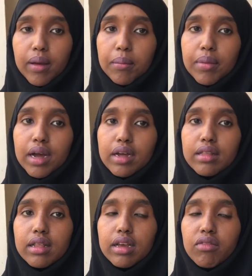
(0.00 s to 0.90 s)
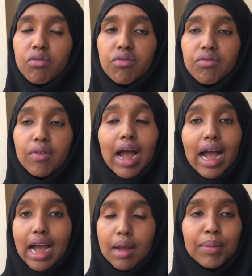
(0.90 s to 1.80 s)
but if
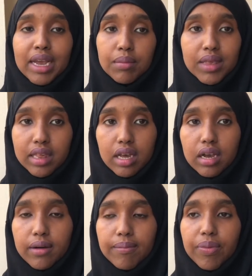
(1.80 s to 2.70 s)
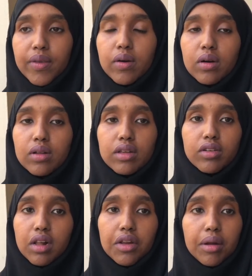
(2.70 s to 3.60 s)
I become sick or the
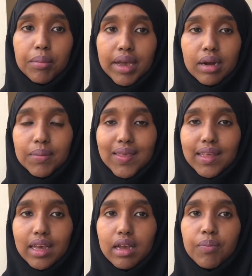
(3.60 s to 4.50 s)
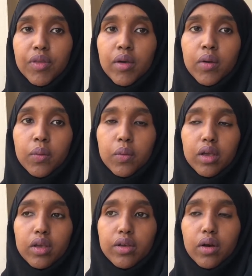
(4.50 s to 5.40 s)
children become sick,
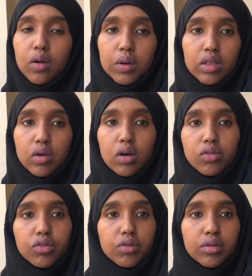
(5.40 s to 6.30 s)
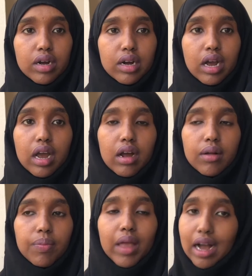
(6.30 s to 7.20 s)
we always go to the
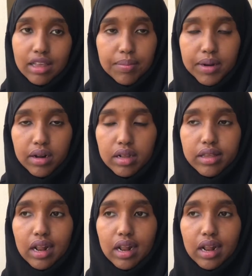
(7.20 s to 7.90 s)
hospitals.